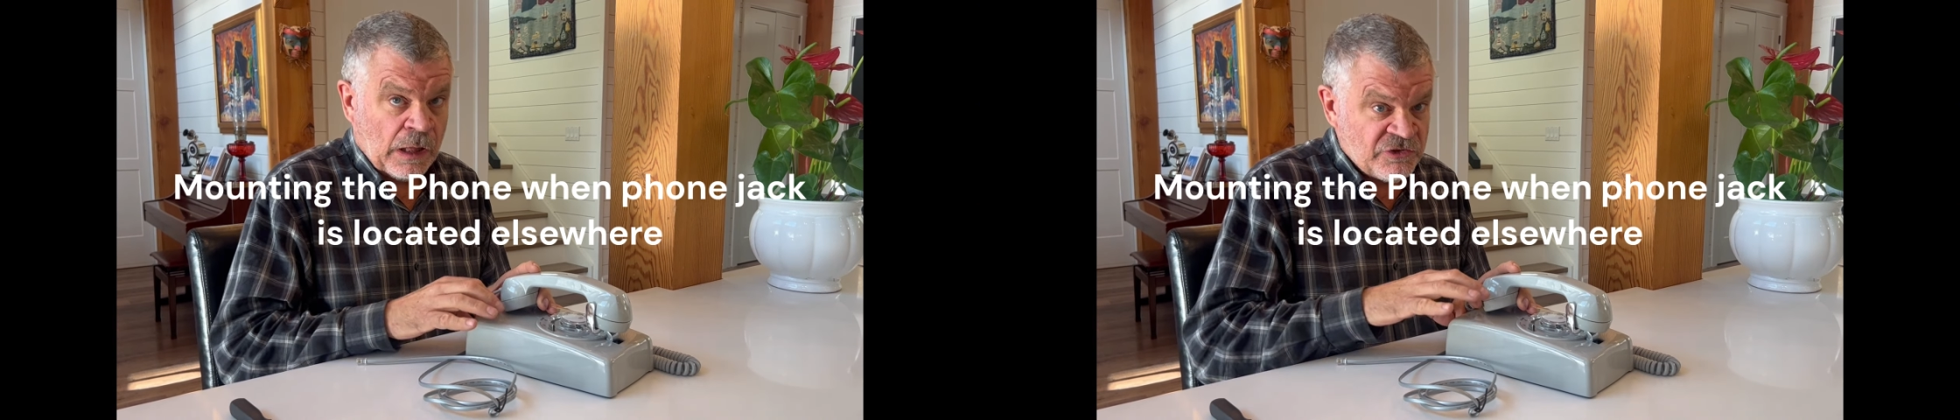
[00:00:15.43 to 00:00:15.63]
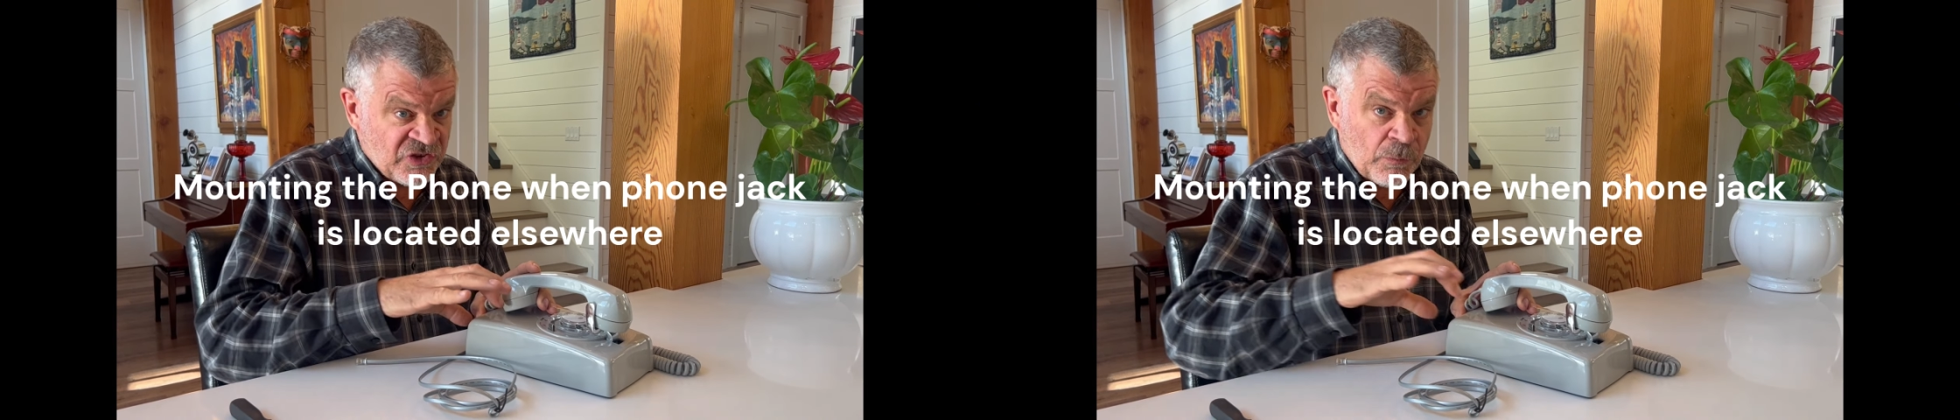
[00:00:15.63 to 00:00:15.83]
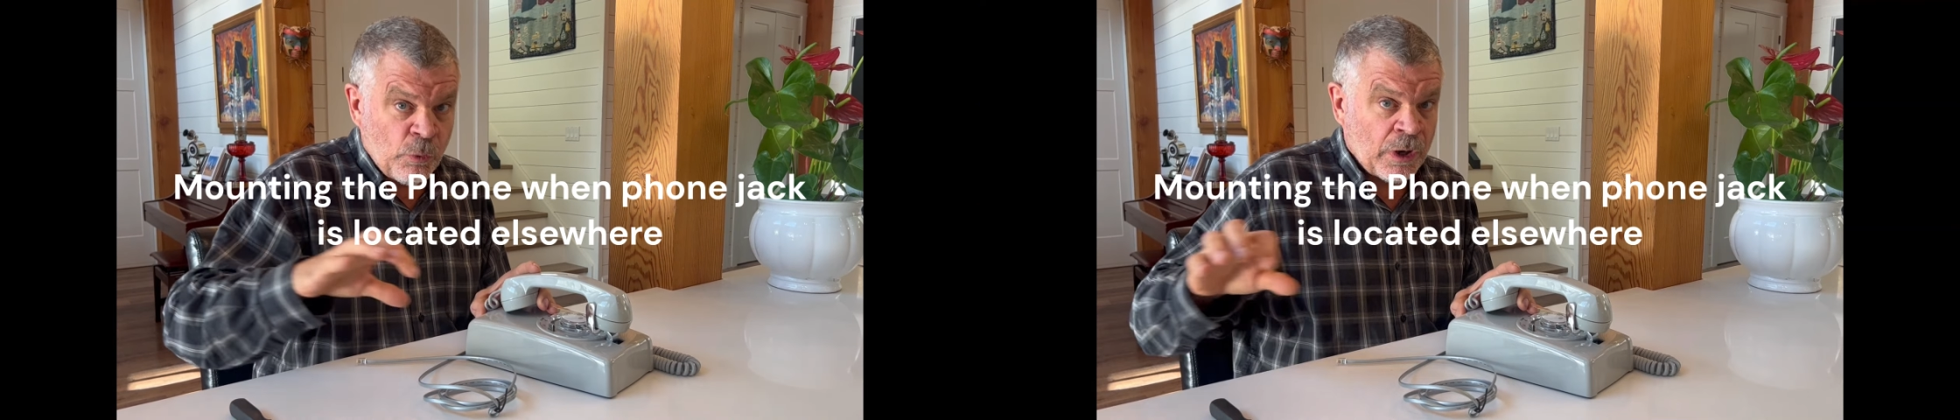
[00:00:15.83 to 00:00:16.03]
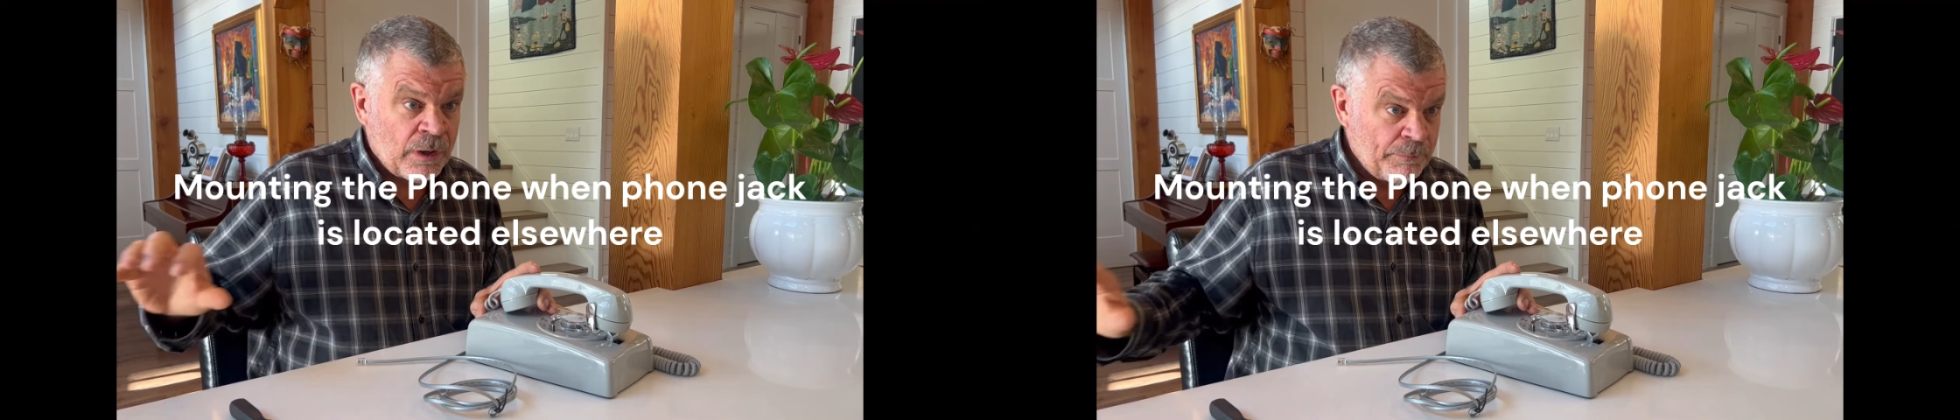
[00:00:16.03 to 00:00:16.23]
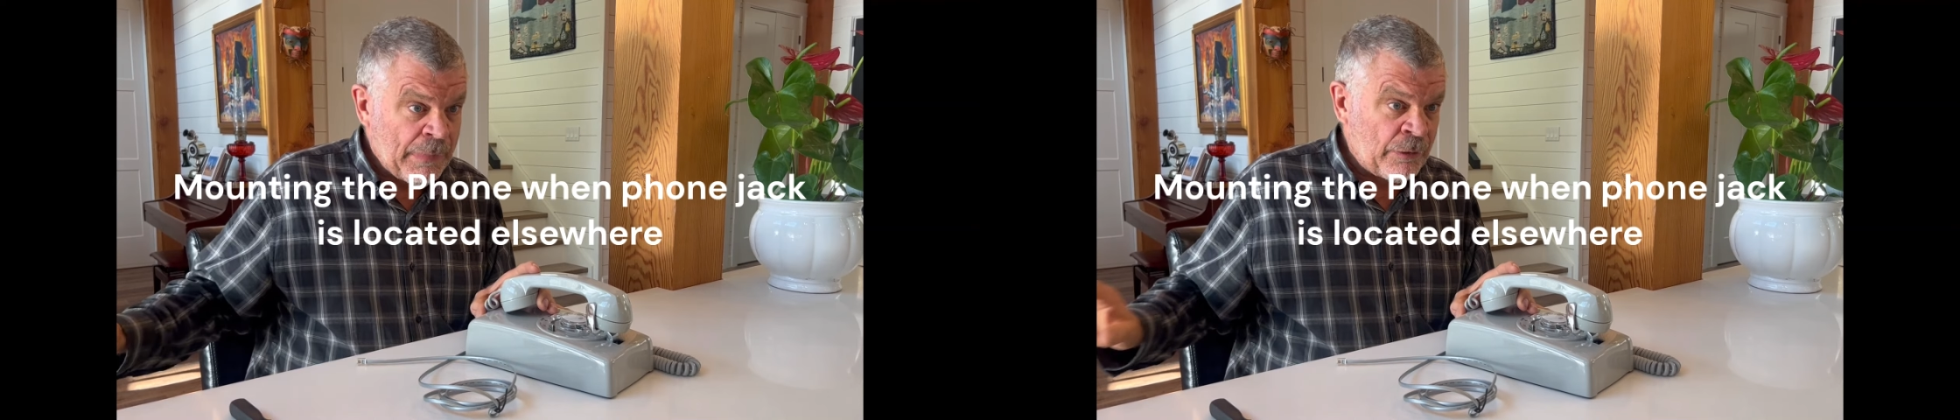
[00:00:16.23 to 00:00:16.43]

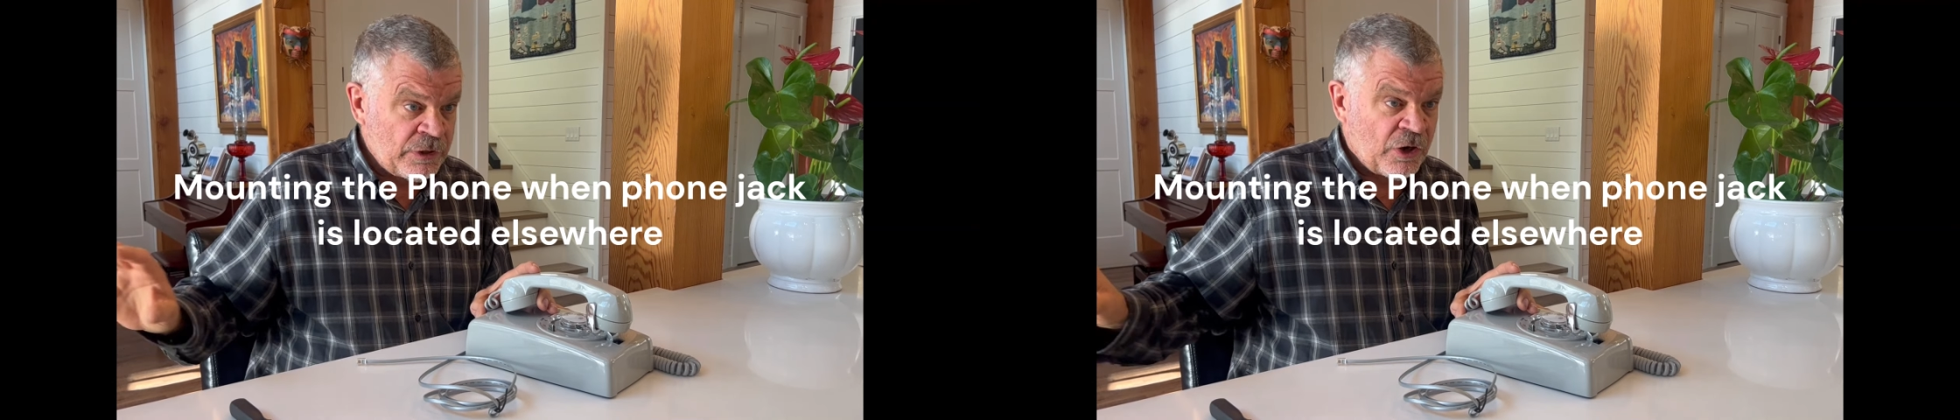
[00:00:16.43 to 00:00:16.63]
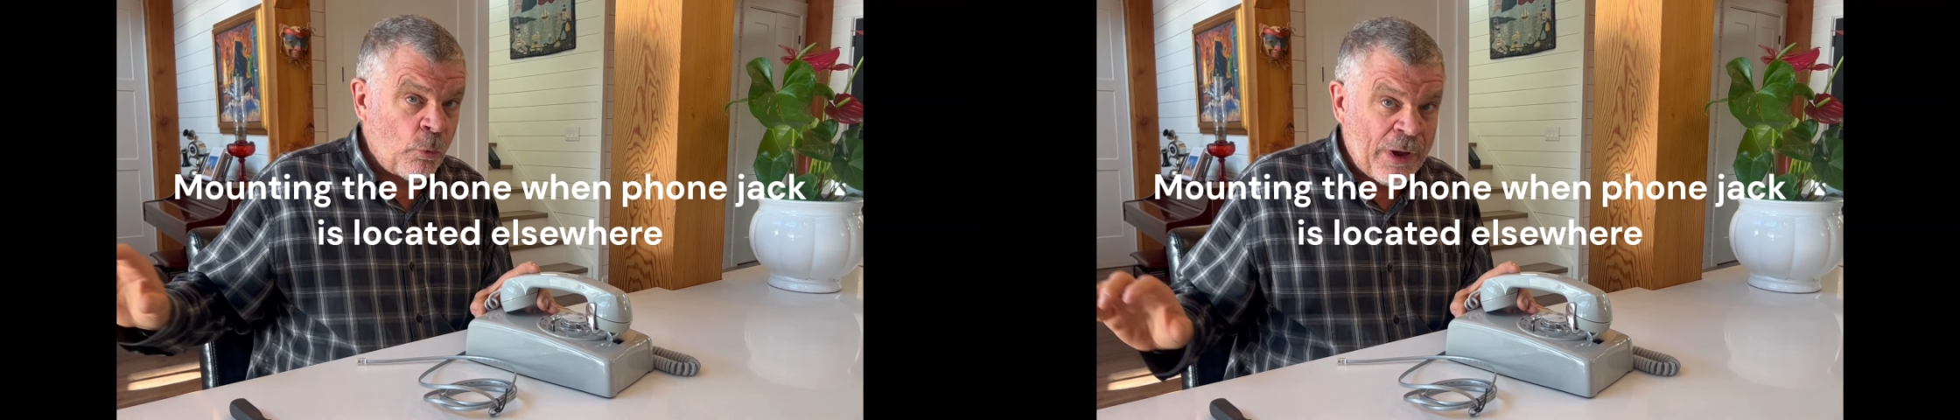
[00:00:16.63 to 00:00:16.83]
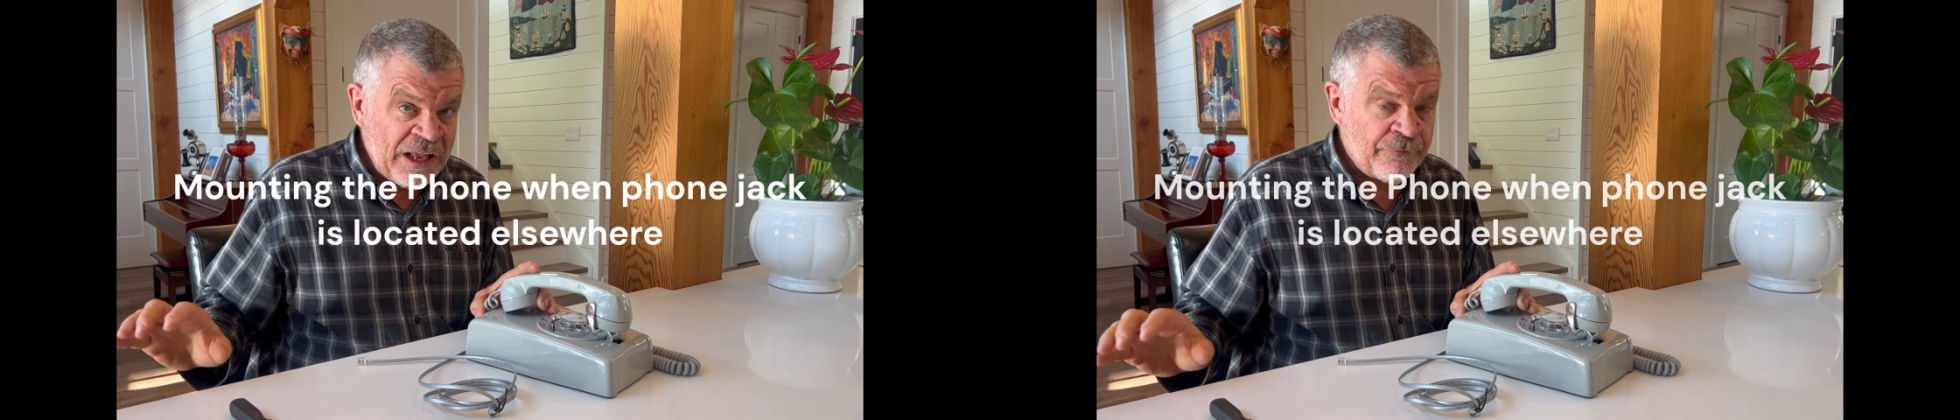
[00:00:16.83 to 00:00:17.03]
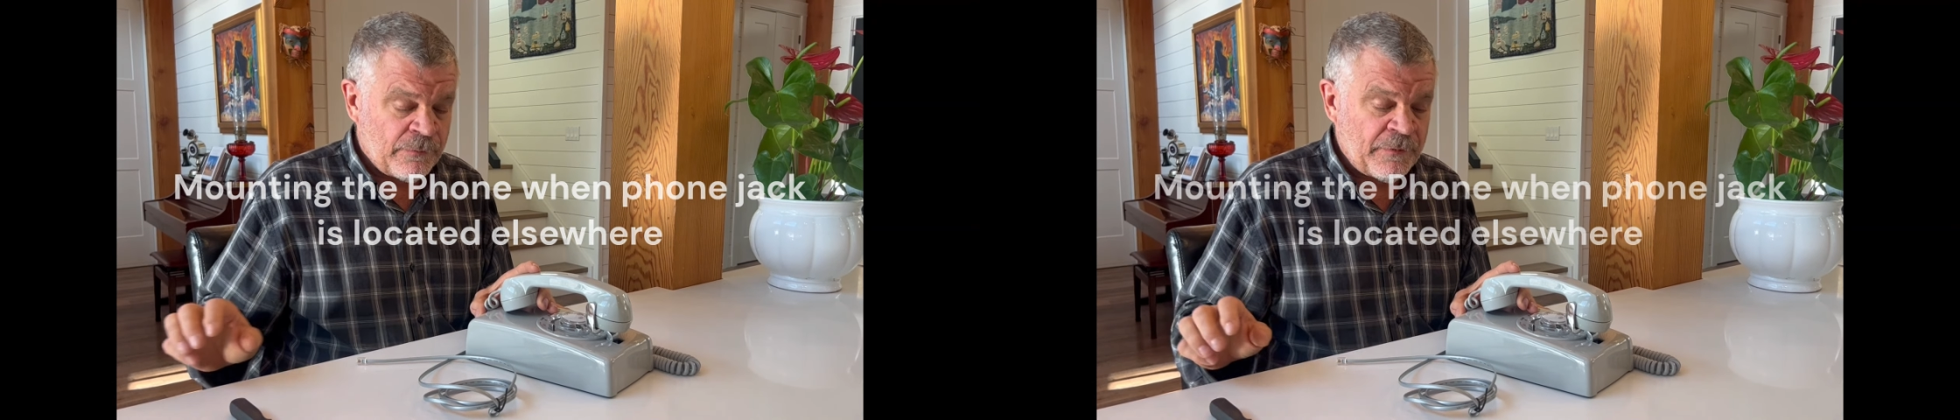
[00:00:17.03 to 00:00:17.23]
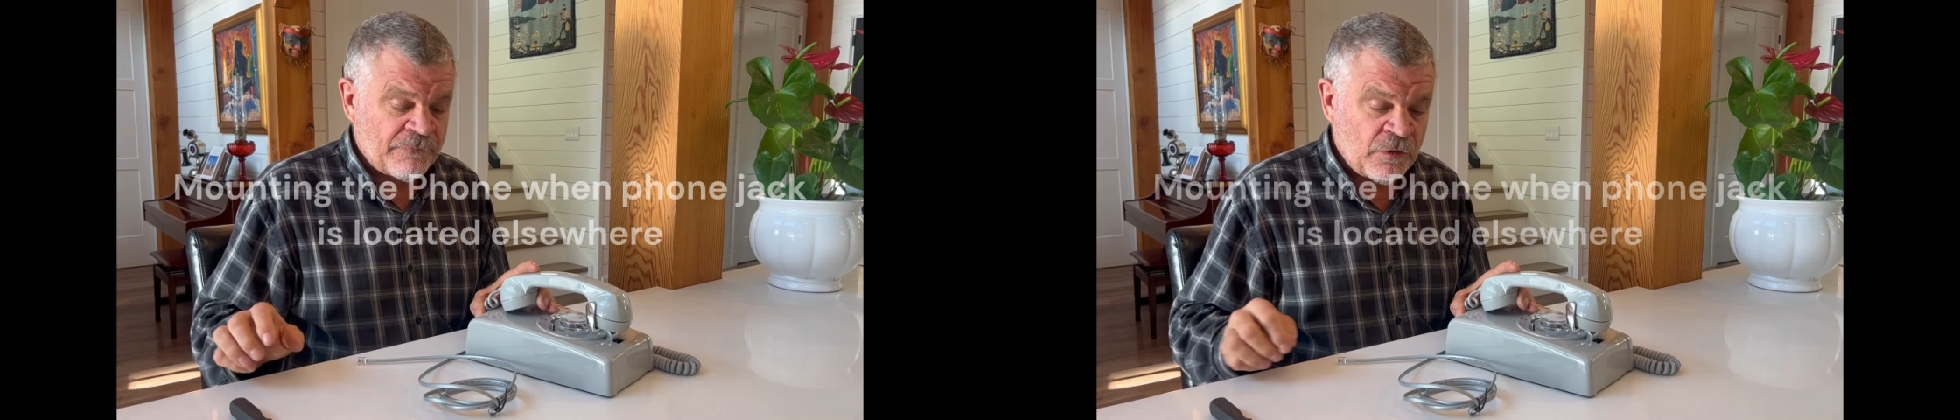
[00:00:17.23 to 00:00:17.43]
somewhere mounted away
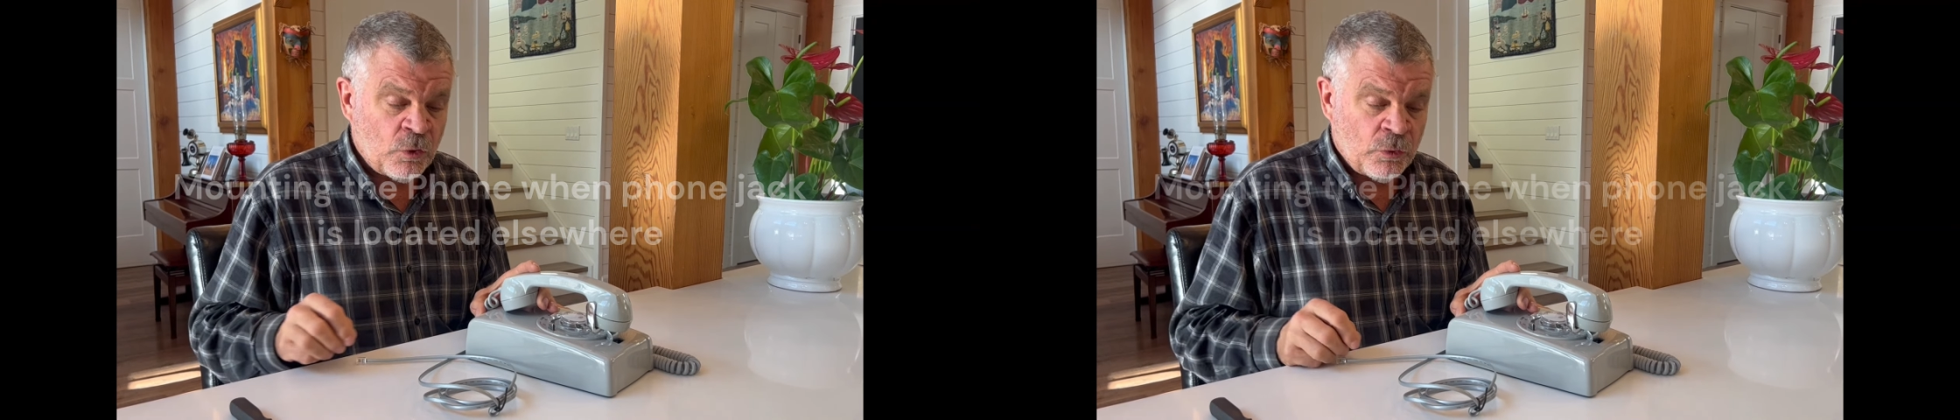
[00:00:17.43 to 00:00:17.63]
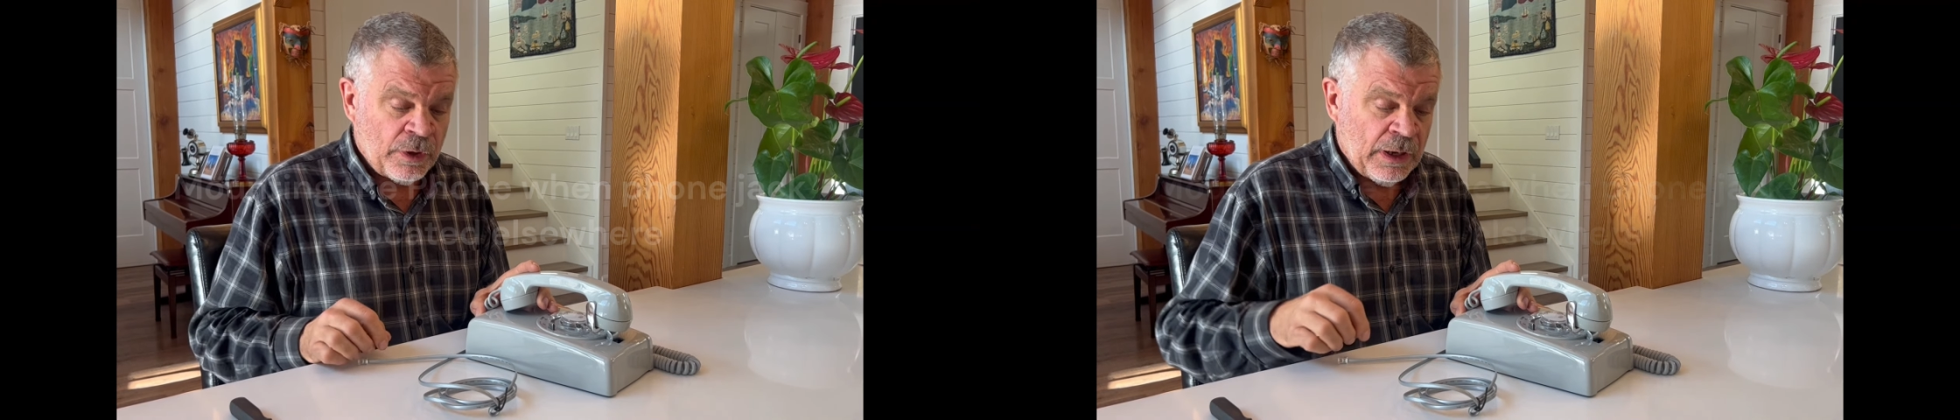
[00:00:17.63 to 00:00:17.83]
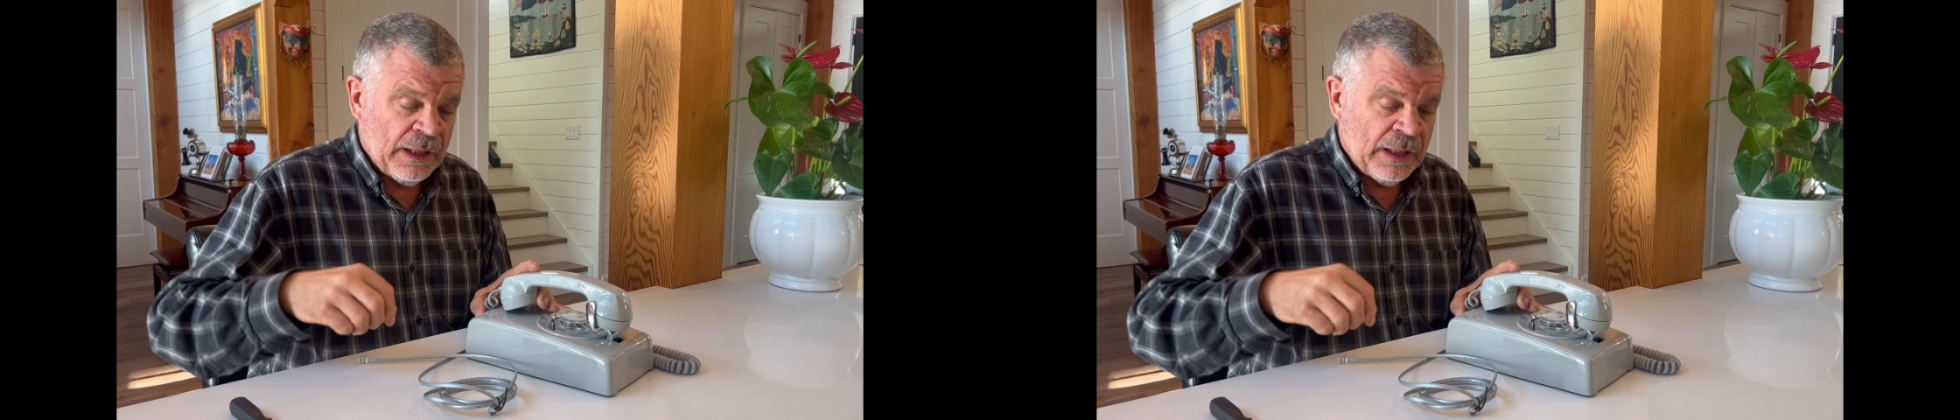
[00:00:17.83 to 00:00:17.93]
from the phone,